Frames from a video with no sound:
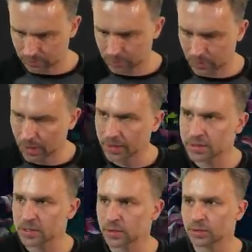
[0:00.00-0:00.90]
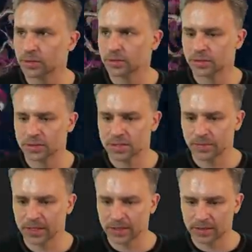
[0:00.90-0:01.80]
into
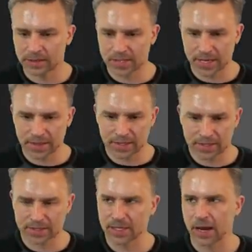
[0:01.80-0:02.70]
something that looks like this.